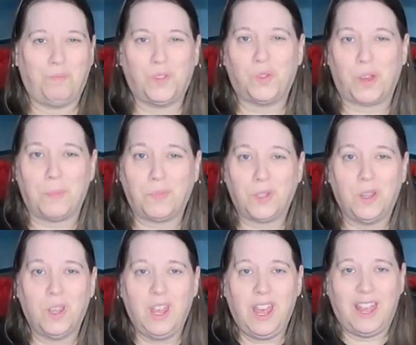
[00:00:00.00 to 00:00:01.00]
stripped.
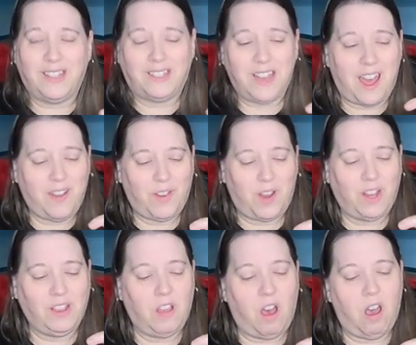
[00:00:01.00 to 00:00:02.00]
It's not a
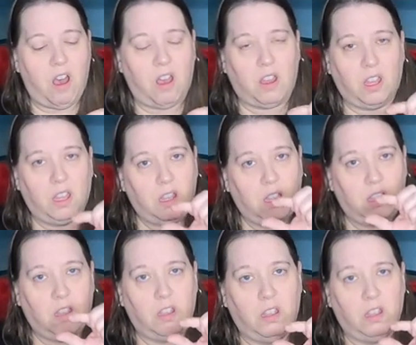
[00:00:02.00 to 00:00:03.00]
very long
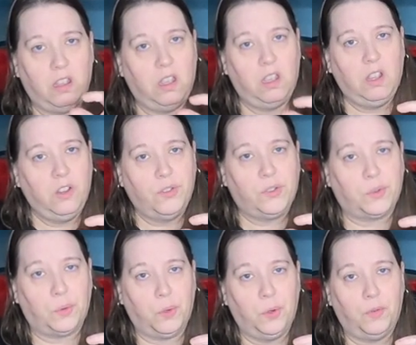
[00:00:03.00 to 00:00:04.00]

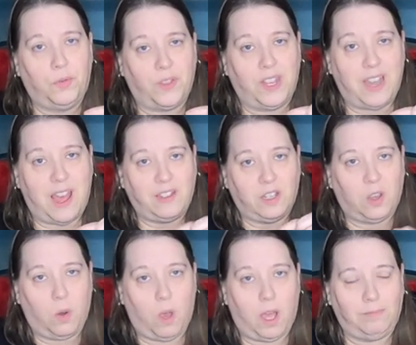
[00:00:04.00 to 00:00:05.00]
screw for the nut to
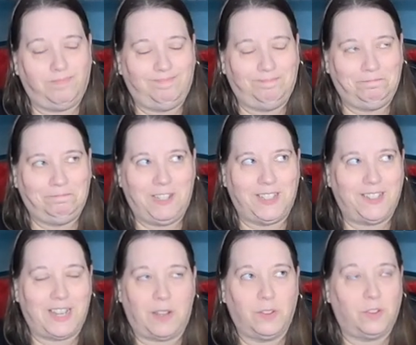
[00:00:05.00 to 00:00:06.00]
go on. This
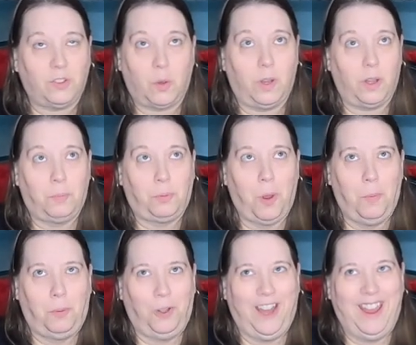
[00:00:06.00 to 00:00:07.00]
sounds so
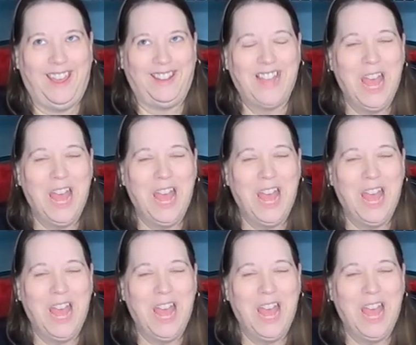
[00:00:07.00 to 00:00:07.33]
inappropriate.